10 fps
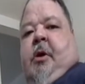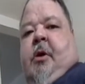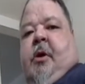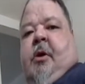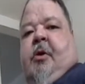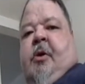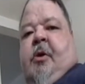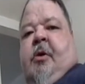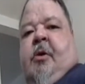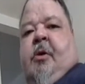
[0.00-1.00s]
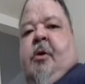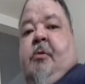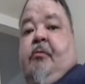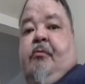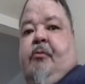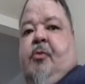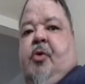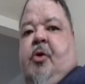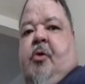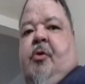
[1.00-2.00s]
And
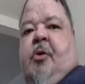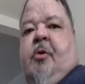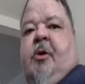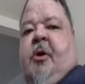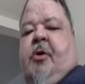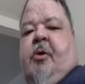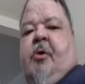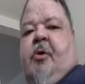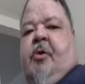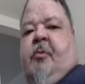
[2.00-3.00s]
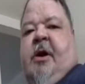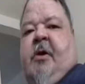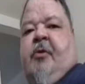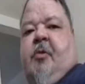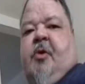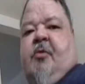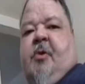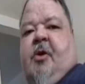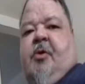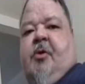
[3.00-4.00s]
you don't urinate, you don't go to the bathroom as
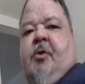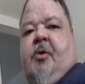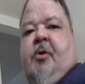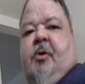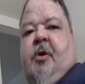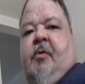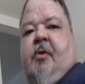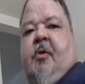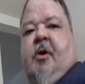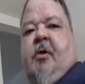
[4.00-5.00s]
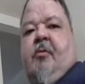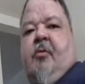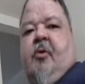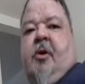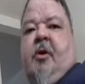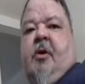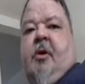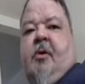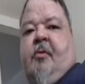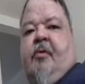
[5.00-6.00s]
much if you're not drinking a
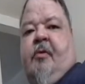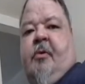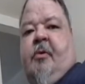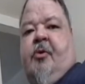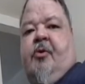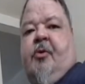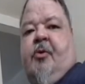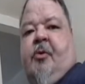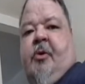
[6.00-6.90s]
lot of fluids and